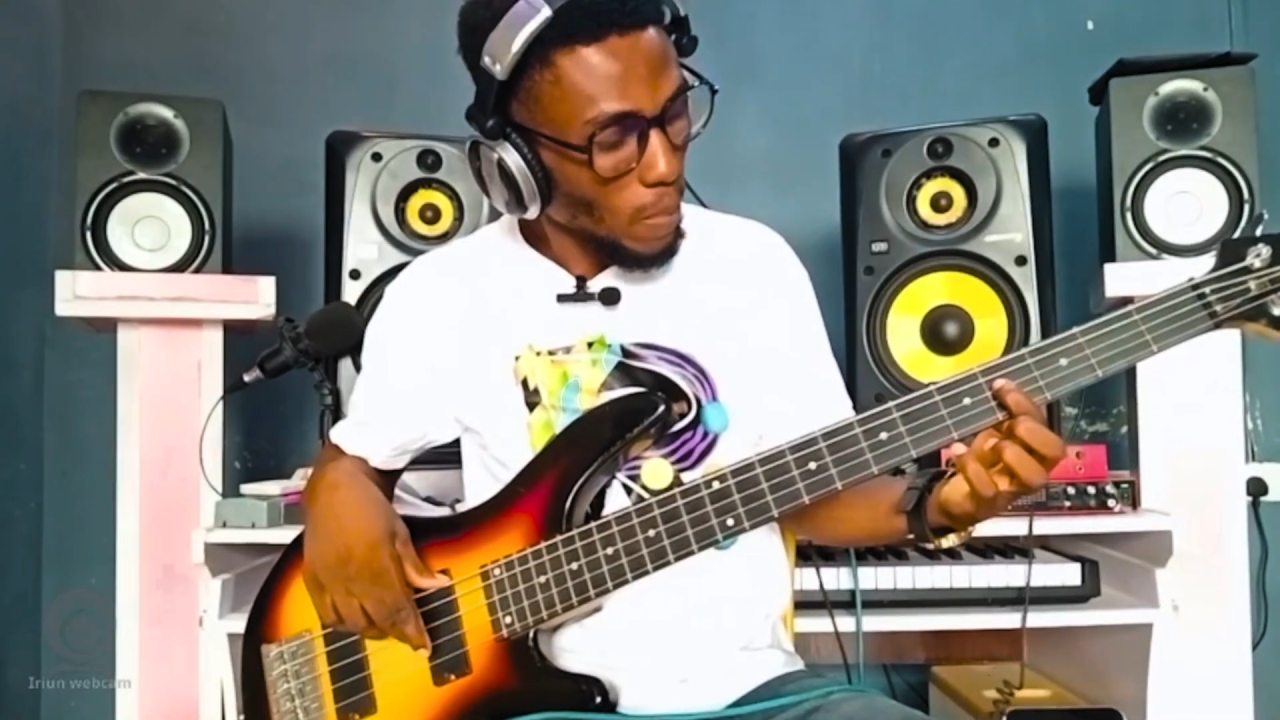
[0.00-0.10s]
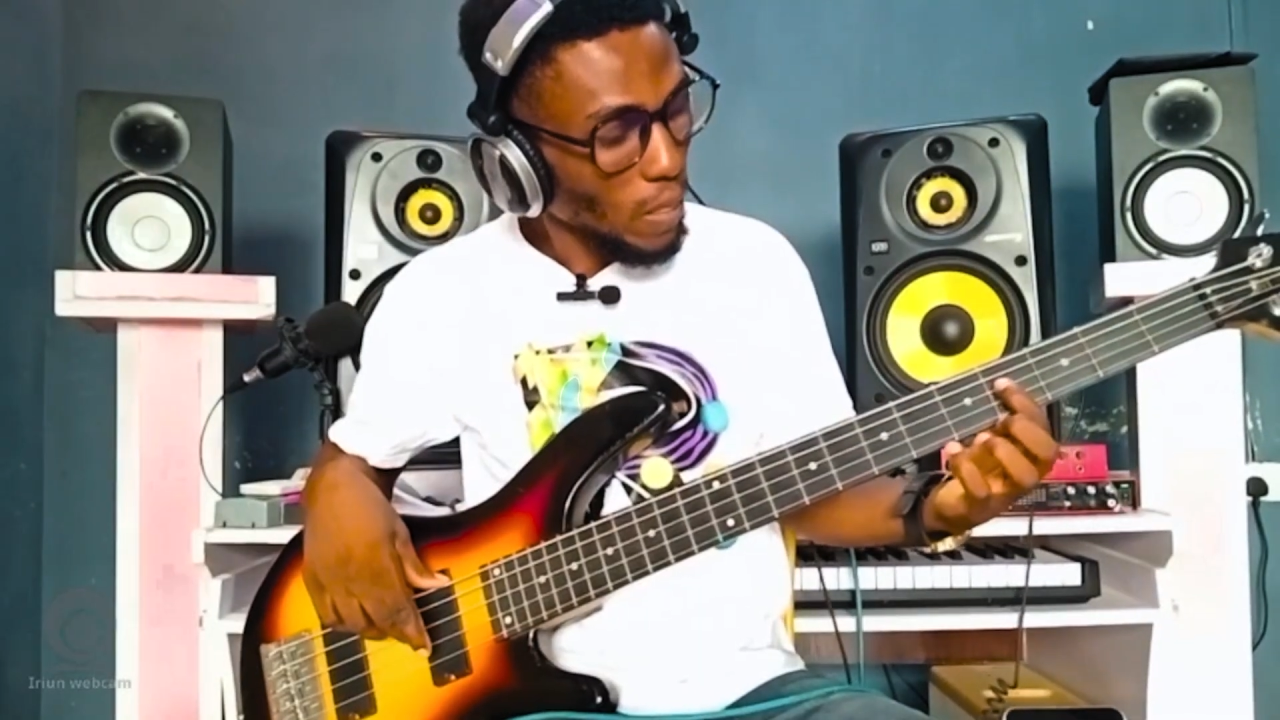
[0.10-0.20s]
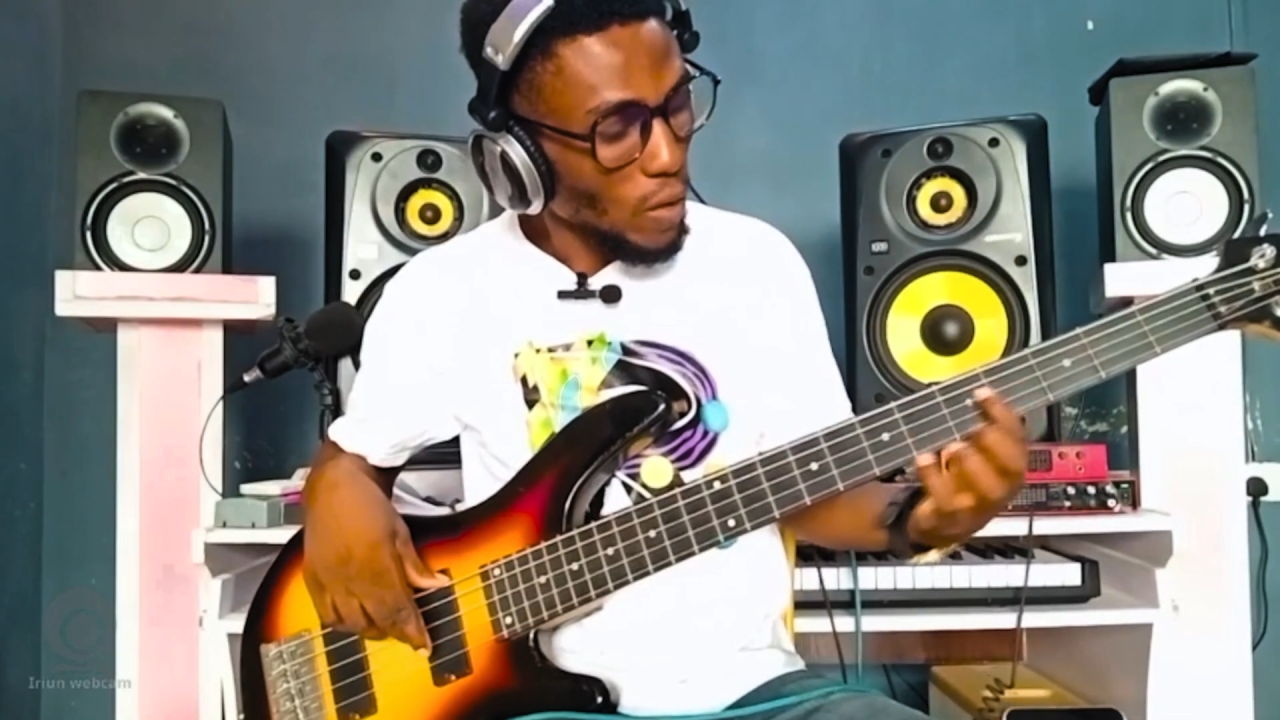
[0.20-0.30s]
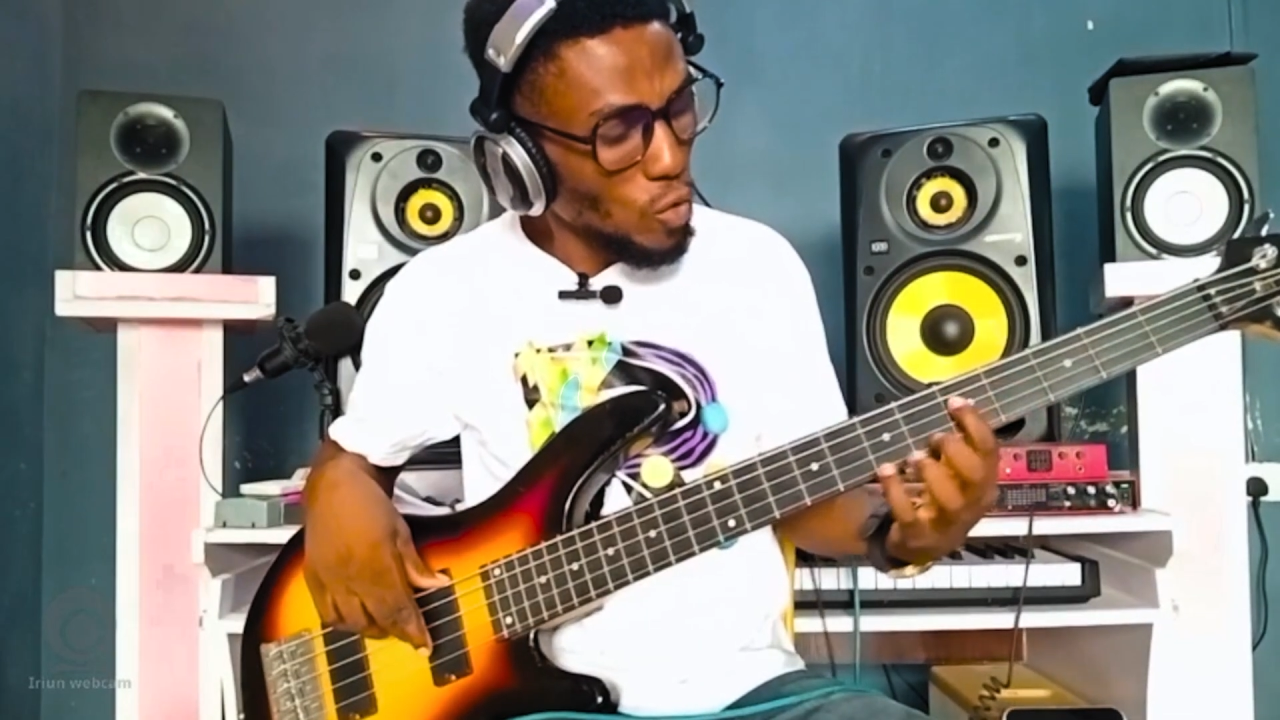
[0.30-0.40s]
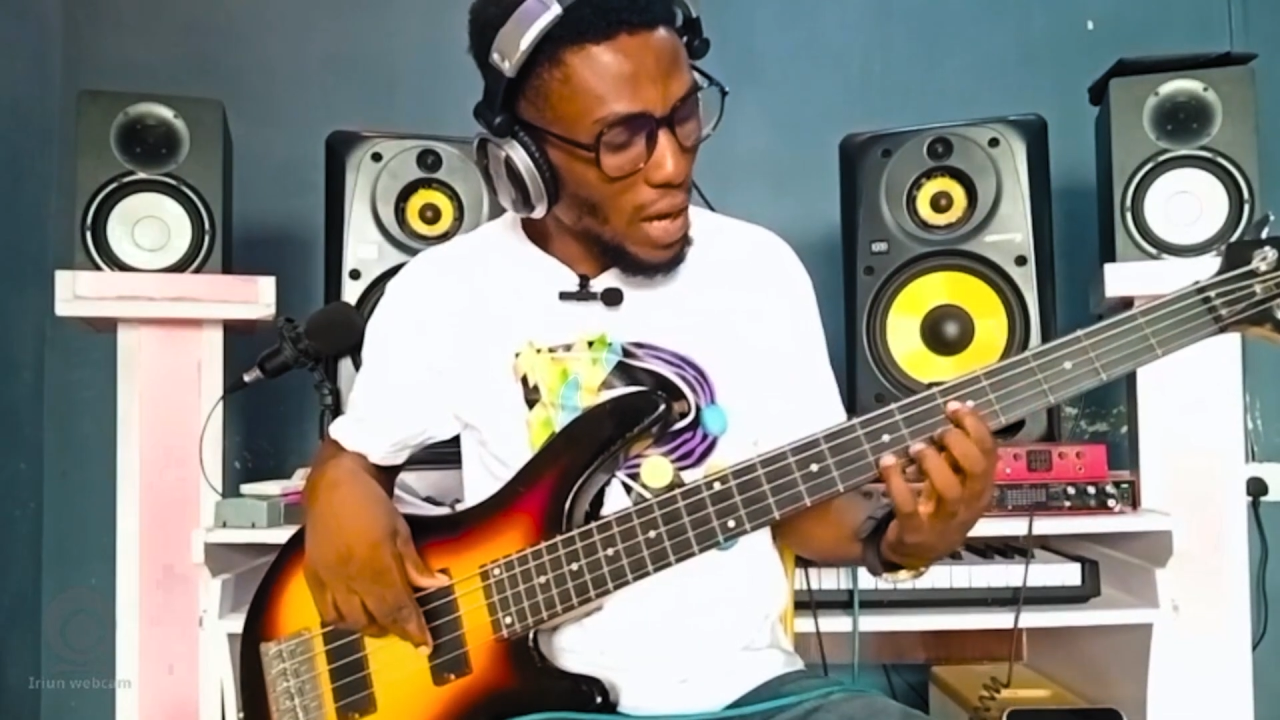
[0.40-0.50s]

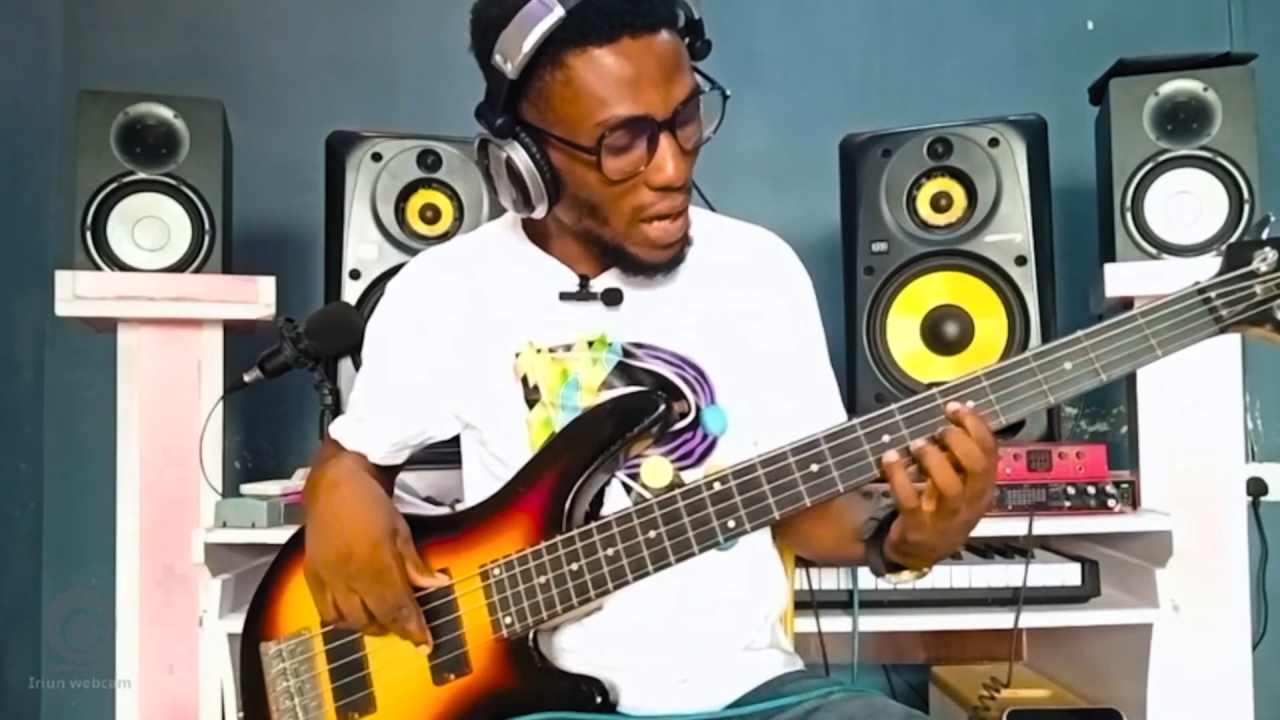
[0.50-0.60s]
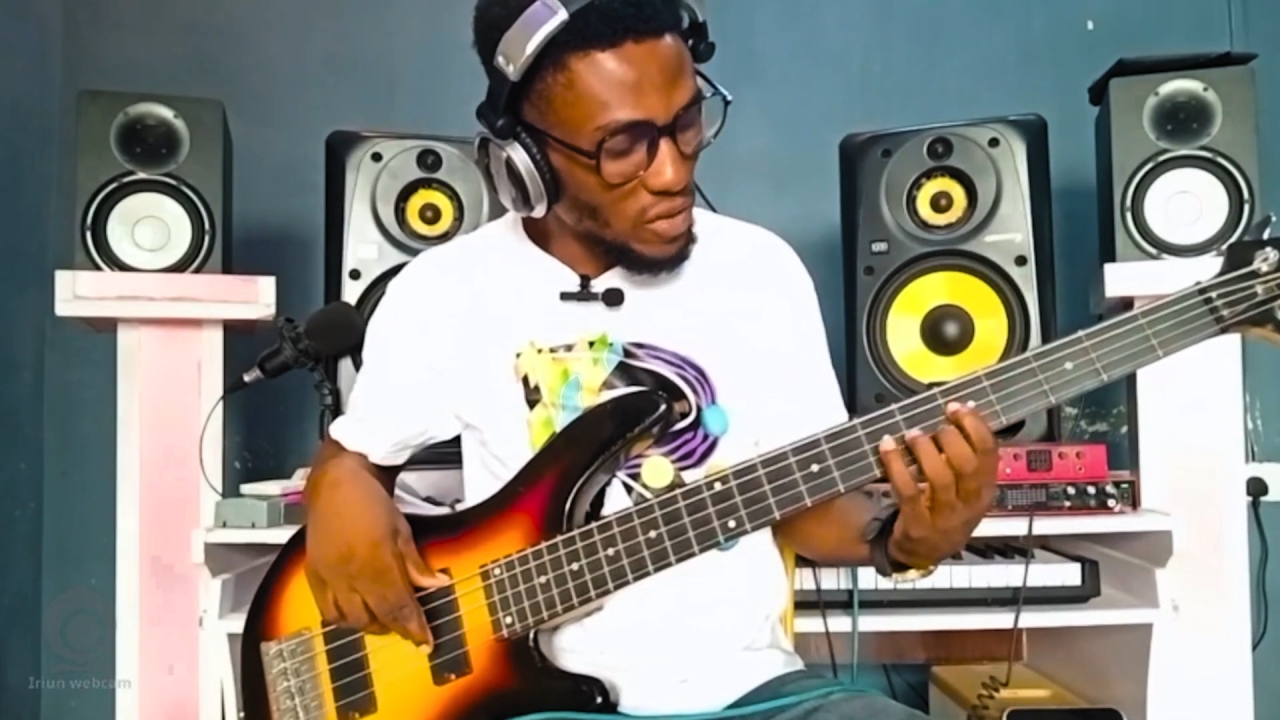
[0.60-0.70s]
Look at this dot,